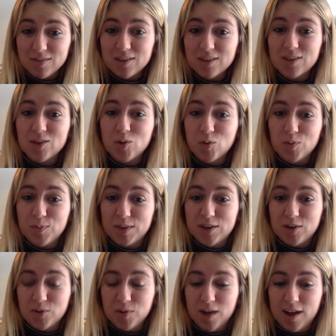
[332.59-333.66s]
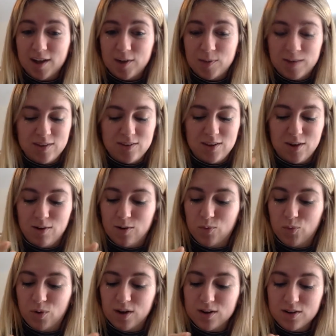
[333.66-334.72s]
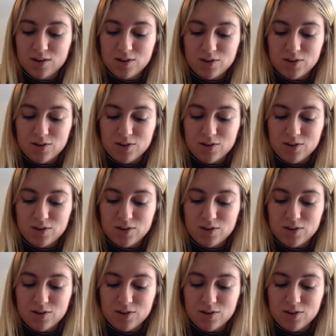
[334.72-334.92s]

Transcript: you would be correct because there are one,